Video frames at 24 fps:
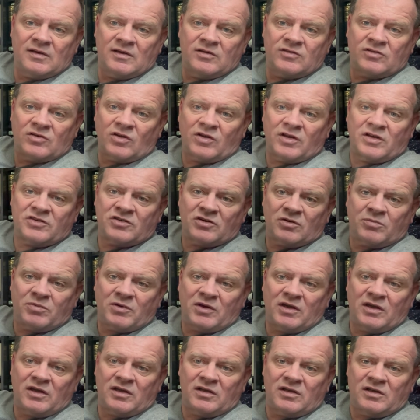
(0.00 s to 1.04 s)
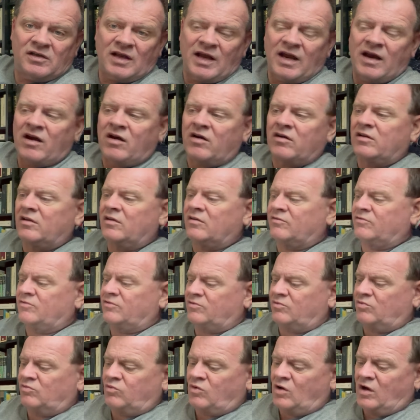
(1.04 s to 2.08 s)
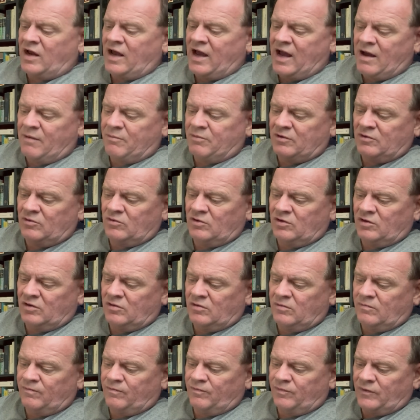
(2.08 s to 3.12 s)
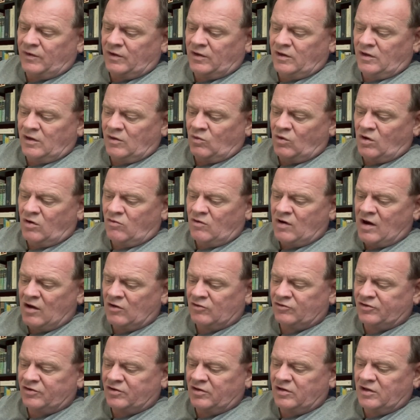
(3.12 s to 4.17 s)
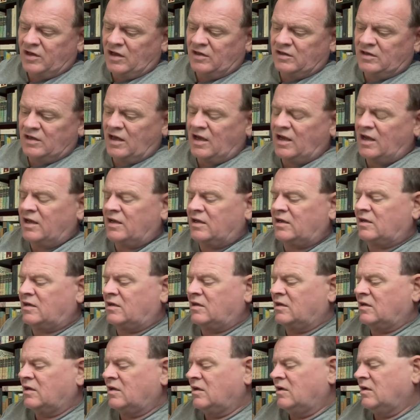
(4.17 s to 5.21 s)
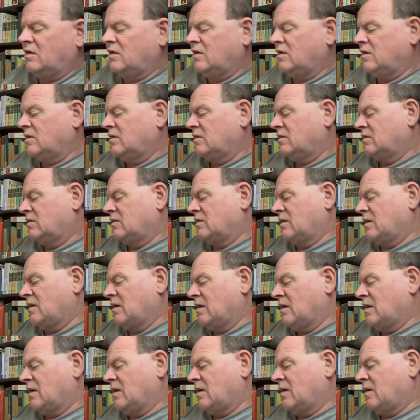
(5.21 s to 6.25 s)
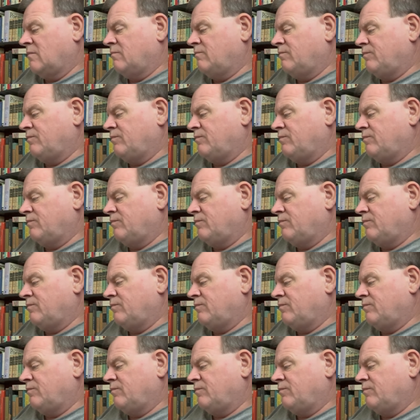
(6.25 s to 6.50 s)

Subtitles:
So this will be narratives, what happened to them, what routes did they take, how